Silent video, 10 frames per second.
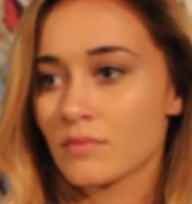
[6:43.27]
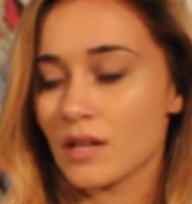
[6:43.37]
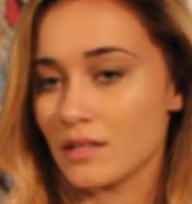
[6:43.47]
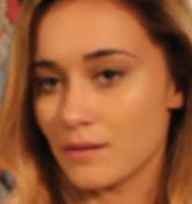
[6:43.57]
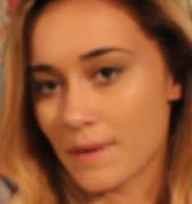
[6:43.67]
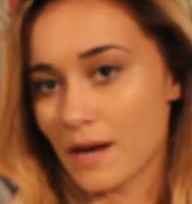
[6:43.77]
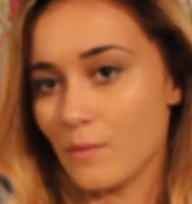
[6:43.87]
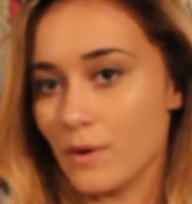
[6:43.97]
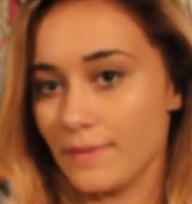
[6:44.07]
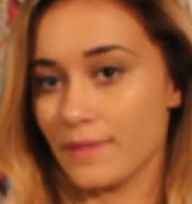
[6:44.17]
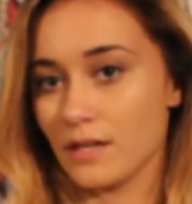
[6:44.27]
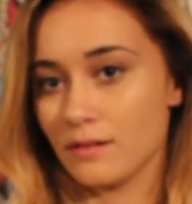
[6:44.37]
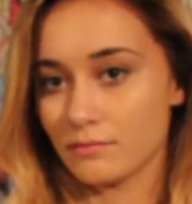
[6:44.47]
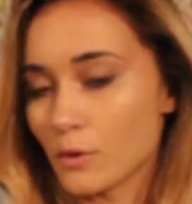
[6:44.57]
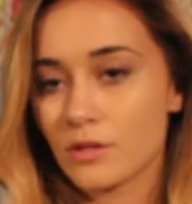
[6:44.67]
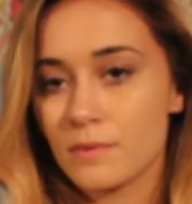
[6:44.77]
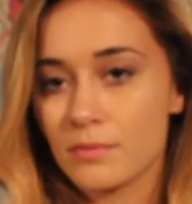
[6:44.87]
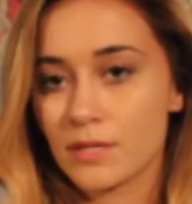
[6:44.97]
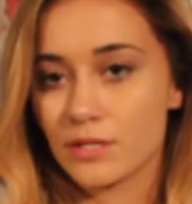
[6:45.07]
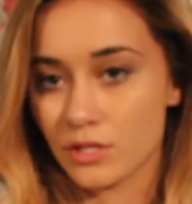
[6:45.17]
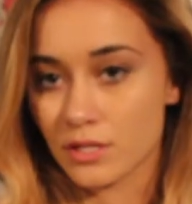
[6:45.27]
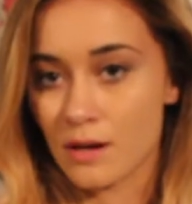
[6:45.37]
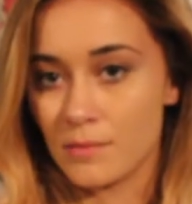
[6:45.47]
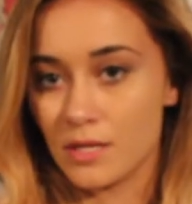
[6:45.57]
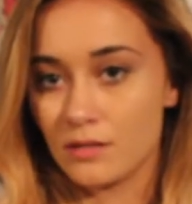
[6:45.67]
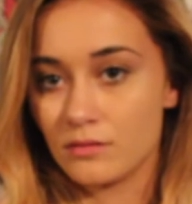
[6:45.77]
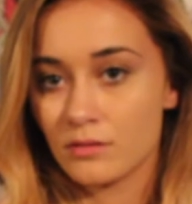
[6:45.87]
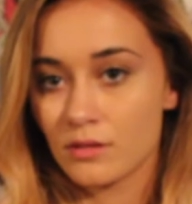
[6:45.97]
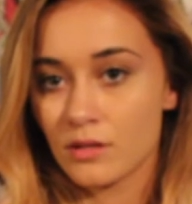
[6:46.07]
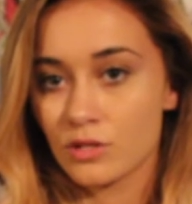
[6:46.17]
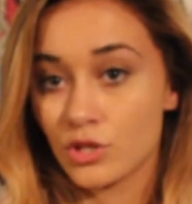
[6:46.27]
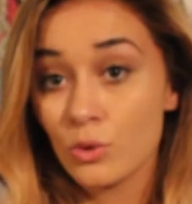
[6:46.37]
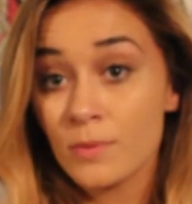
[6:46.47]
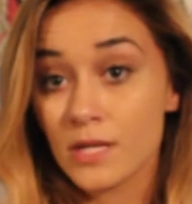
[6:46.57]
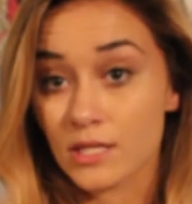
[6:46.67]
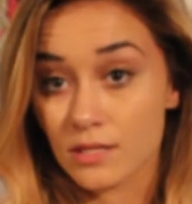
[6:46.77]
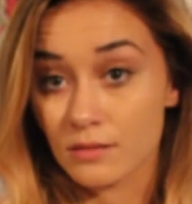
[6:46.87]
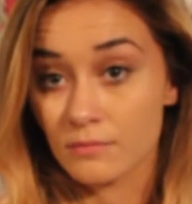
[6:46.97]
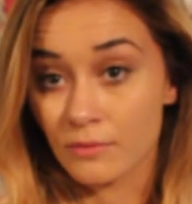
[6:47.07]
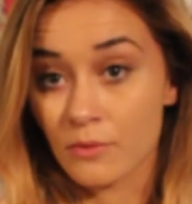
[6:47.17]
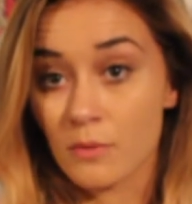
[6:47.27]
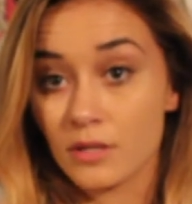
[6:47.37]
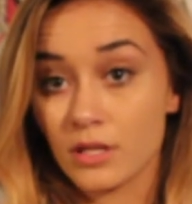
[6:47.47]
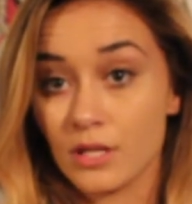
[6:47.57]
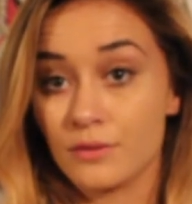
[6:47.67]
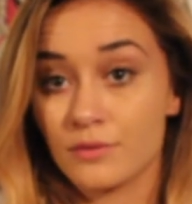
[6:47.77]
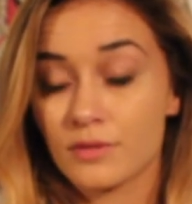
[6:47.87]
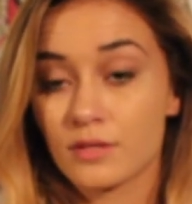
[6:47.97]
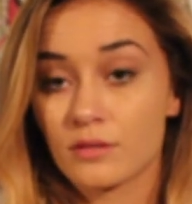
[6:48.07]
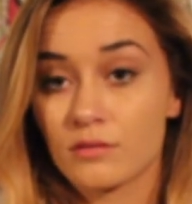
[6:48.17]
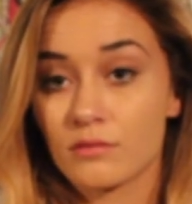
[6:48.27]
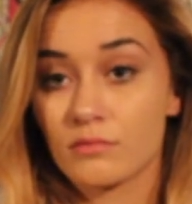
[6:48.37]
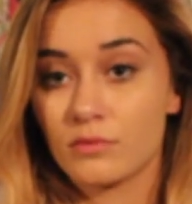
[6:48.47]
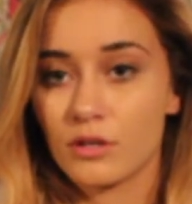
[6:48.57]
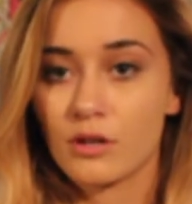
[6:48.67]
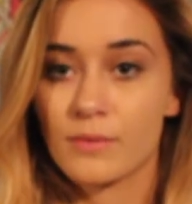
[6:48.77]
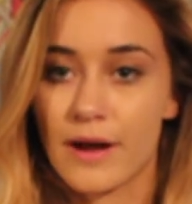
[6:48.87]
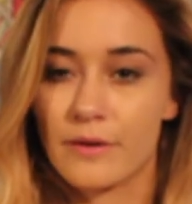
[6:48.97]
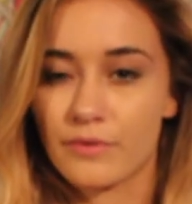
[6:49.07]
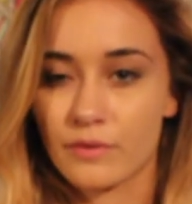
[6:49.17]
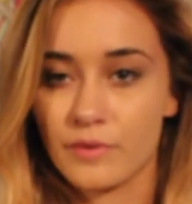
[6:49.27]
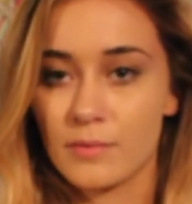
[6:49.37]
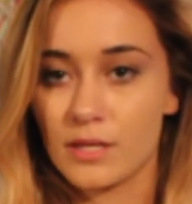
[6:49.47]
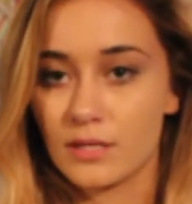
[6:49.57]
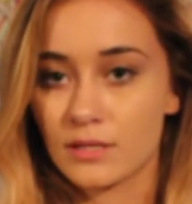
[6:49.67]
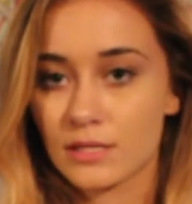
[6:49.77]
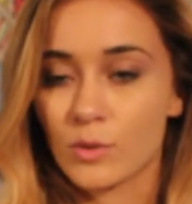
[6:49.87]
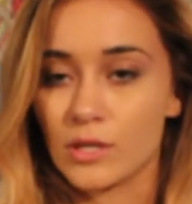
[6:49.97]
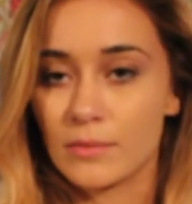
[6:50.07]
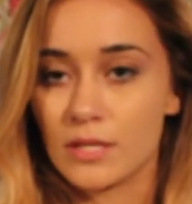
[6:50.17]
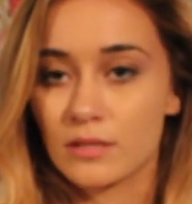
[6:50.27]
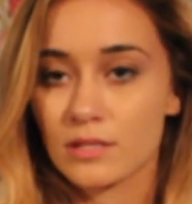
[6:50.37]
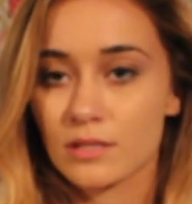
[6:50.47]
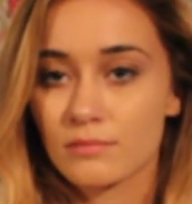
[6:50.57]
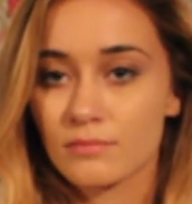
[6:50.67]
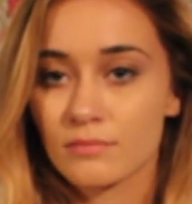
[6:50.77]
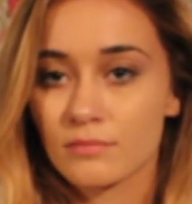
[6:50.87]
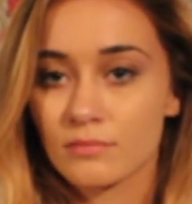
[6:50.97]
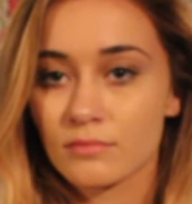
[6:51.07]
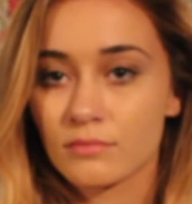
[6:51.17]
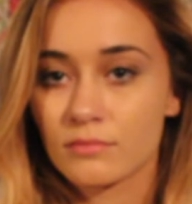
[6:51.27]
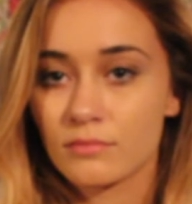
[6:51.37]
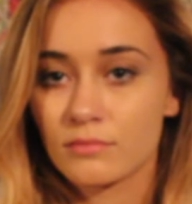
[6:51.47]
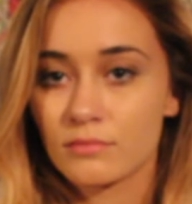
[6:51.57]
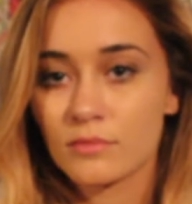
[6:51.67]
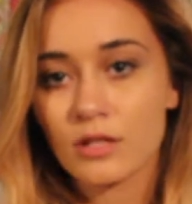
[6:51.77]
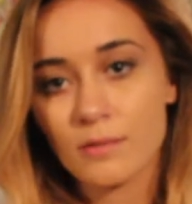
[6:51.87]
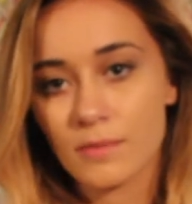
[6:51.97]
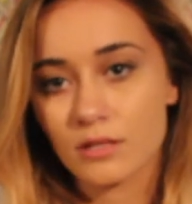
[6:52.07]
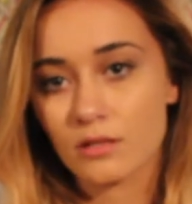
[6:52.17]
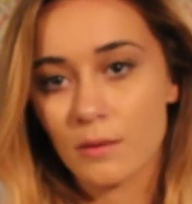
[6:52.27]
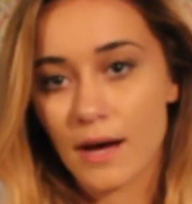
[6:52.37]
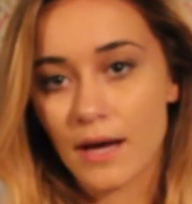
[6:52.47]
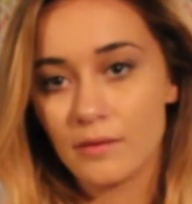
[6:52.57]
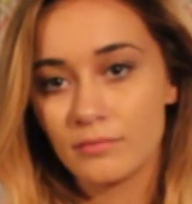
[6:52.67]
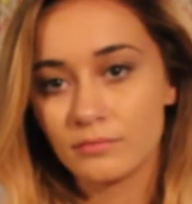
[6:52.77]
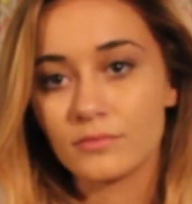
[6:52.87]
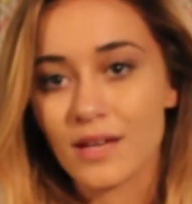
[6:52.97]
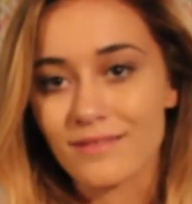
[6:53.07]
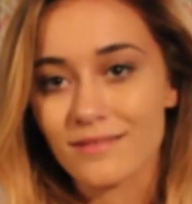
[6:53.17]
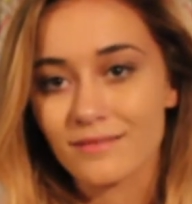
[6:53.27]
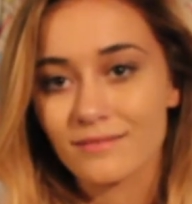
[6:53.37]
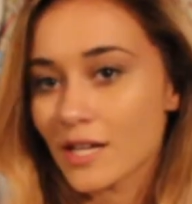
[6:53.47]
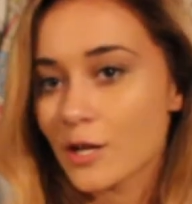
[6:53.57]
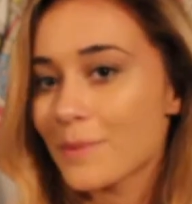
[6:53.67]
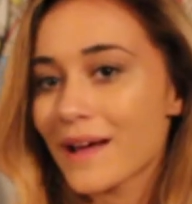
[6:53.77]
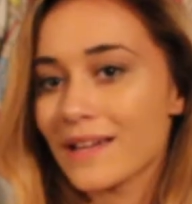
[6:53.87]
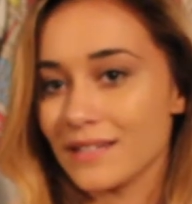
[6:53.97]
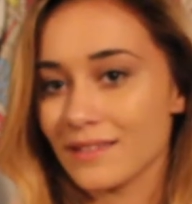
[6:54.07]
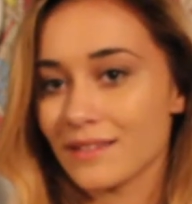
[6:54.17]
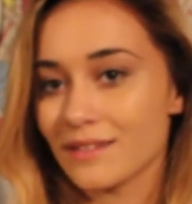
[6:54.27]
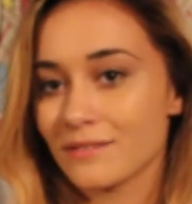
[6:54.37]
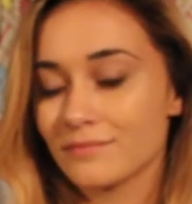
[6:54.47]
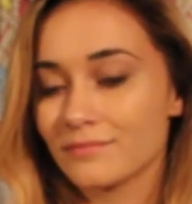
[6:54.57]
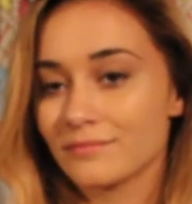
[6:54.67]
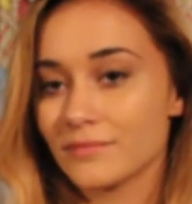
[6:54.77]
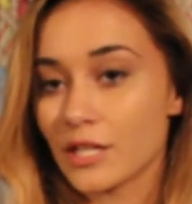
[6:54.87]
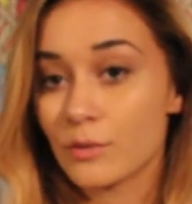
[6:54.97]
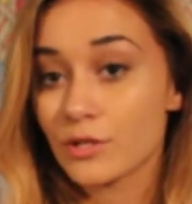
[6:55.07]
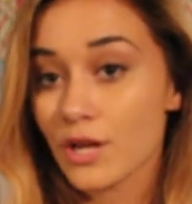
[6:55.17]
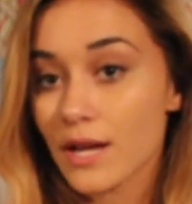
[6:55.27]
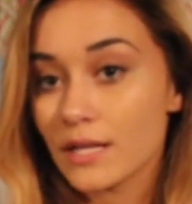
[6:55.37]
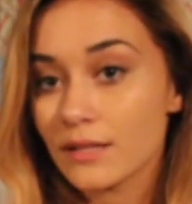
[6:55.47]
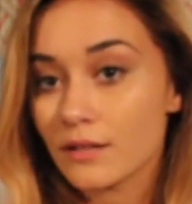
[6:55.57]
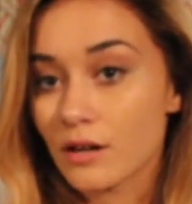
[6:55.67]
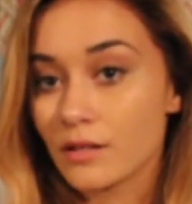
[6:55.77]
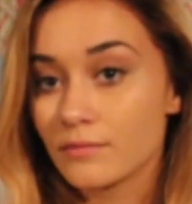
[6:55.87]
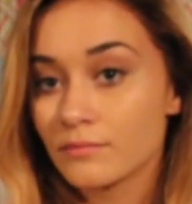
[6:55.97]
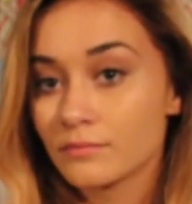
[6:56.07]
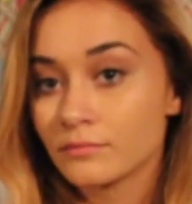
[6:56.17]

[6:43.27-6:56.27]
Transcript: and they'd buy one thing. Or the people that just come in 2 minutes before we close, look around for a few minutes, 20 minutes, 30 minutes go by, nothing. They don't buy anything. They don't want to try anything on.